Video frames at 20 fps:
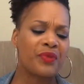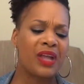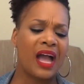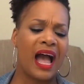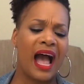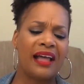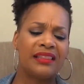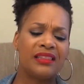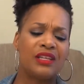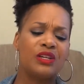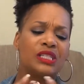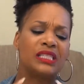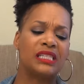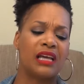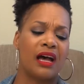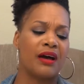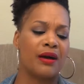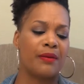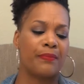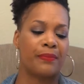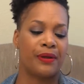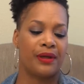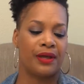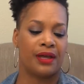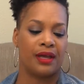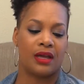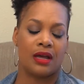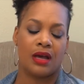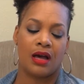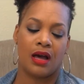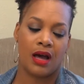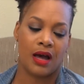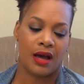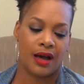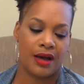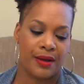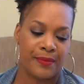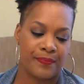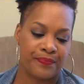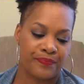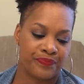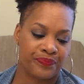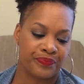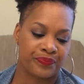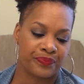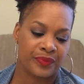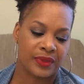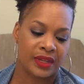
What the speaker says: I looked up